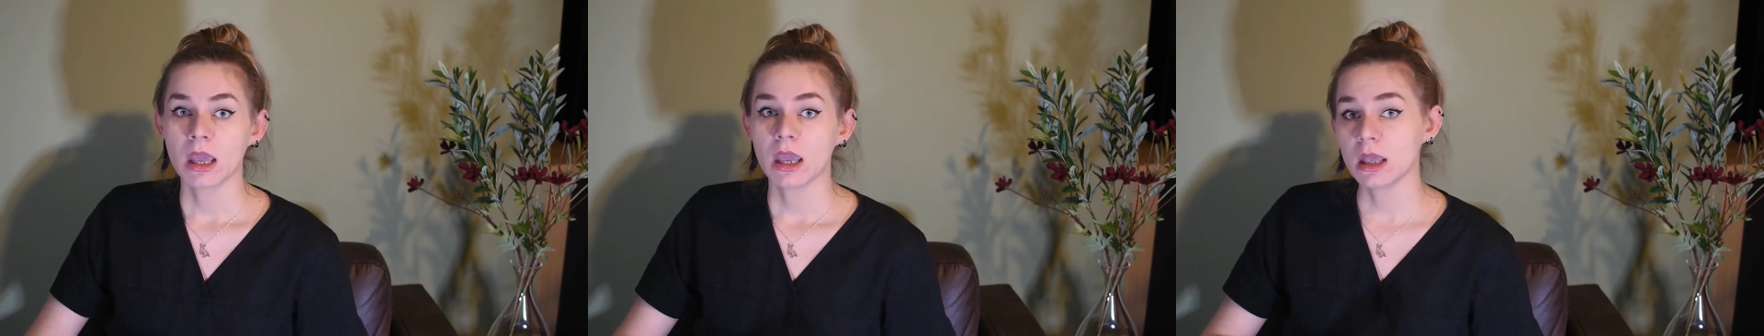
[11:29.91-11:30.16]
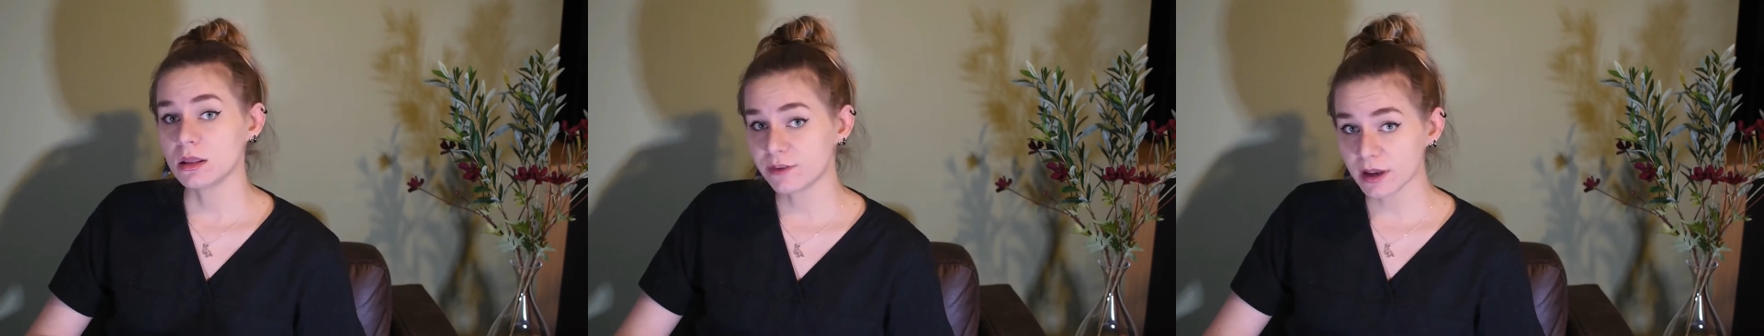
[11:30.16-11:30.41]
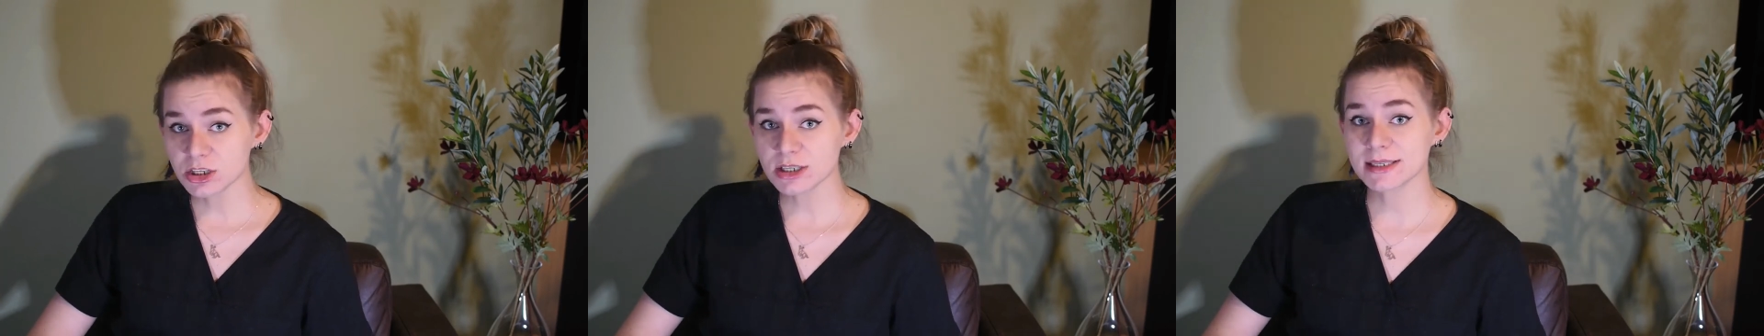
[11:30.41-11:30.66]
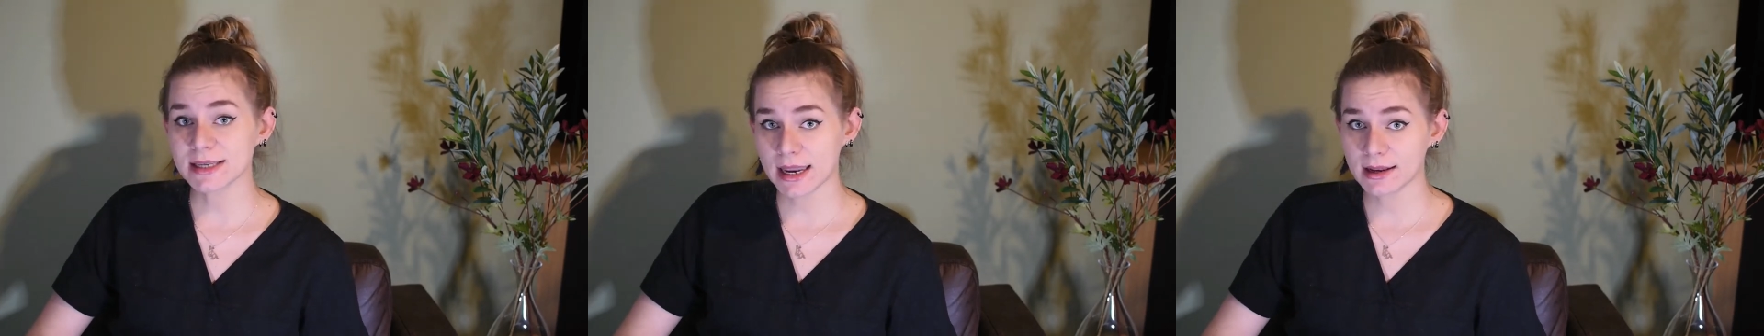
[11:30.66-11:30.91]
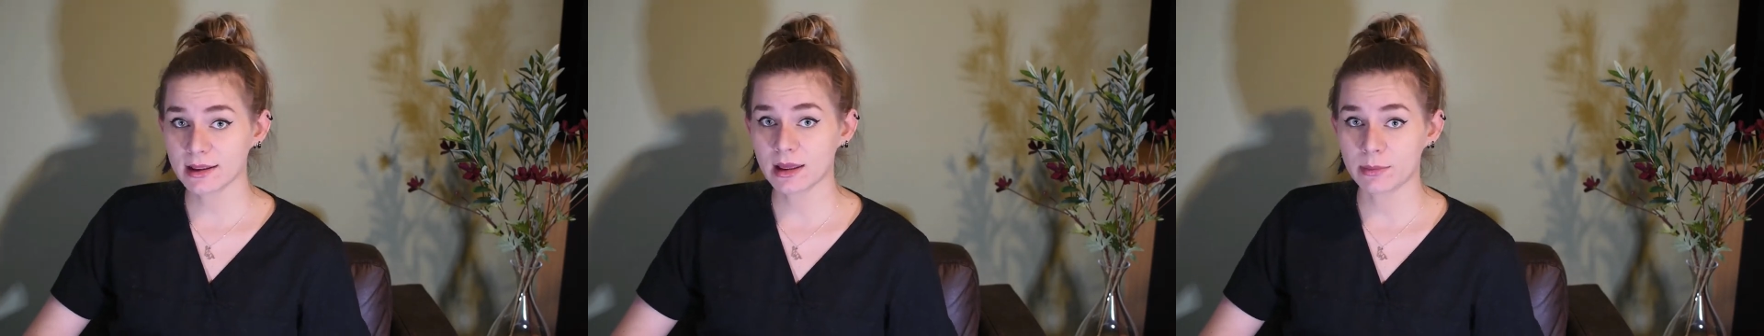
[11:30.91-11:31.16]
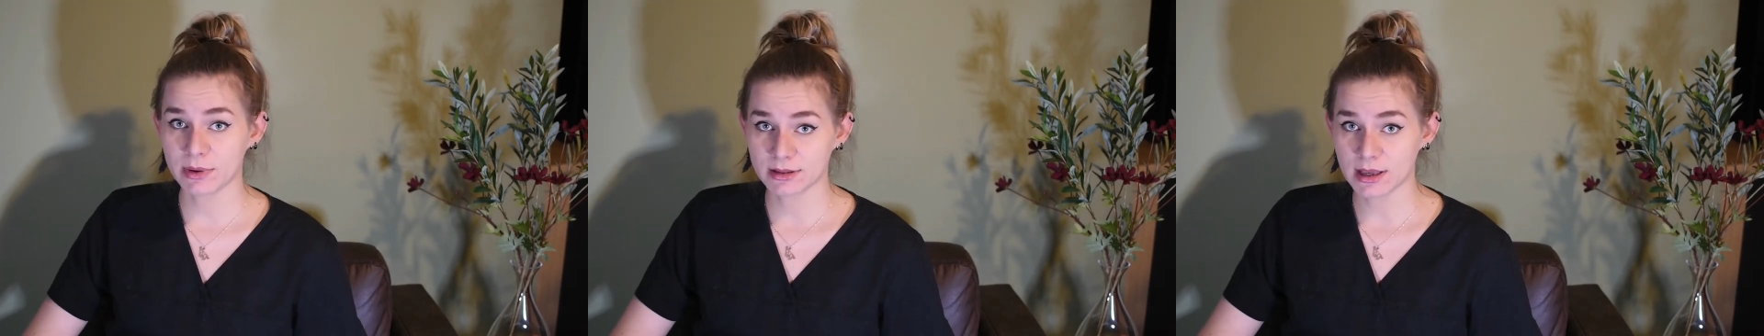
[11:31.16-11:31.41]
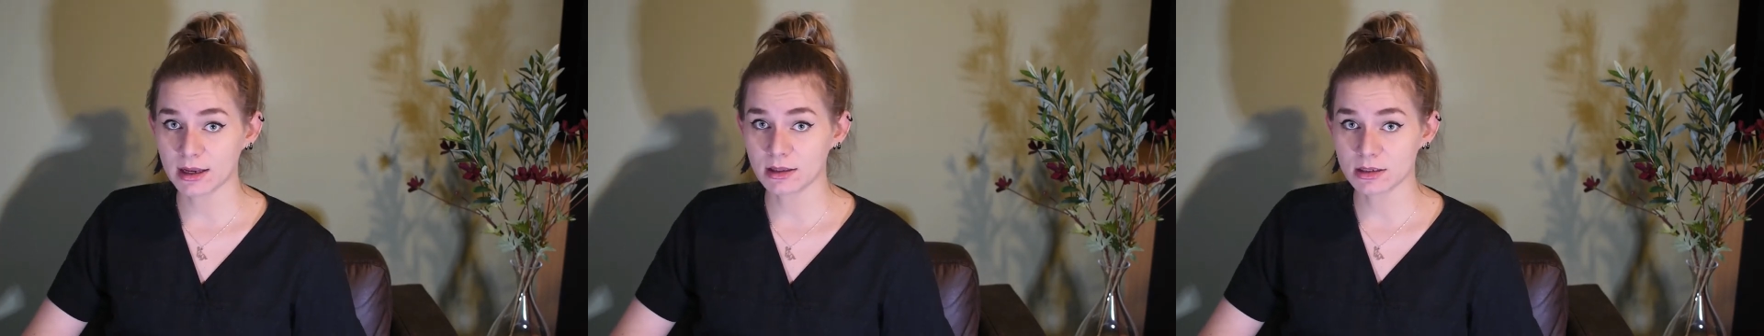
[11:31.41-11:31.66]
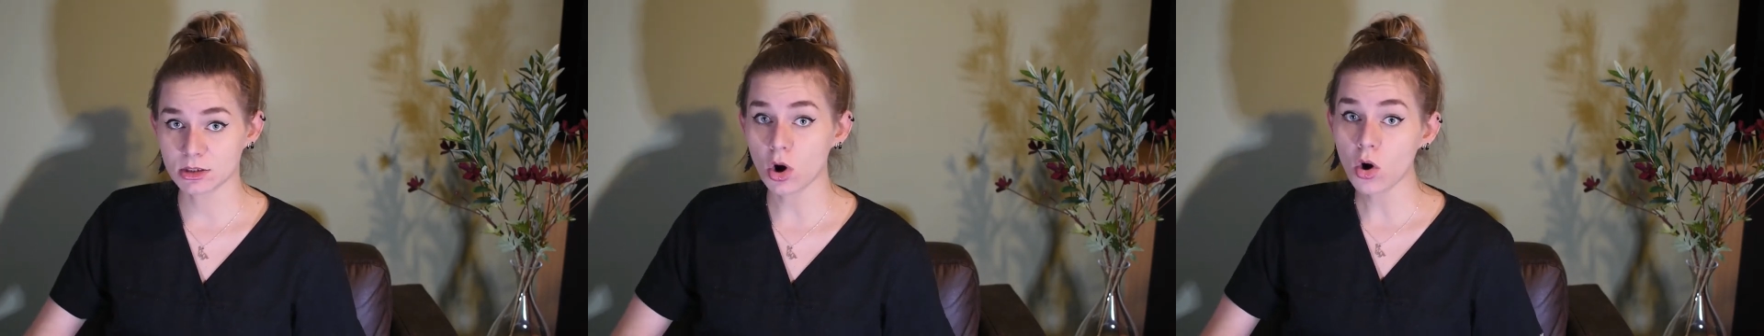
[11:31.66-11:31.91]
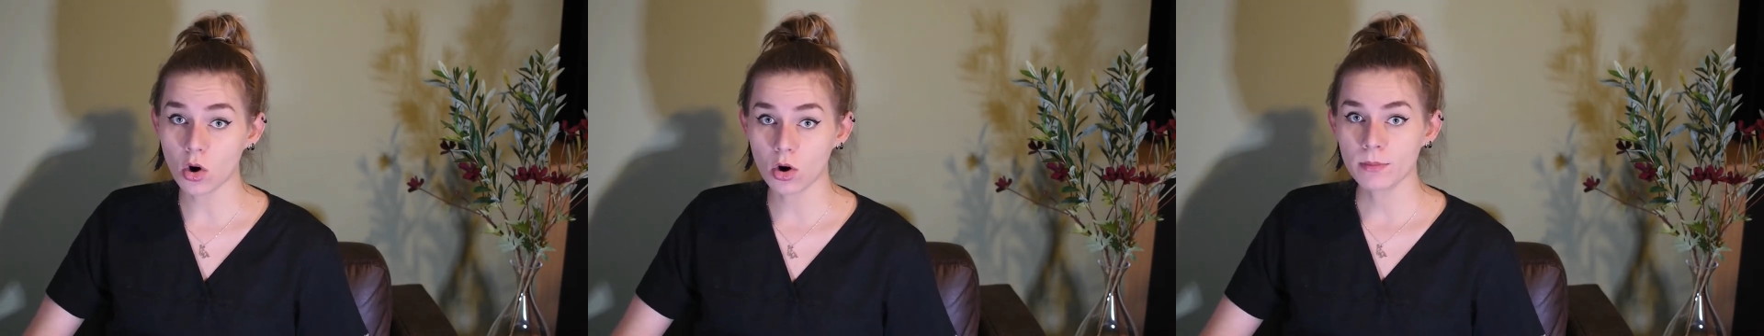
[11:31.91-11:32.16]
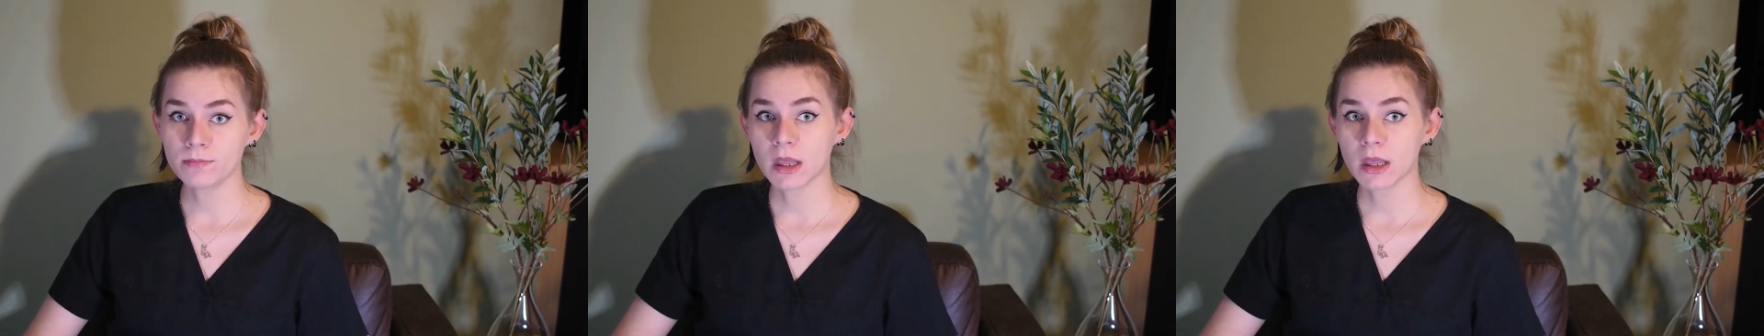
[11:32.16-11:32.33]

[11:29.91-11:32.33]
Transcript: Infectious canine hepatitis or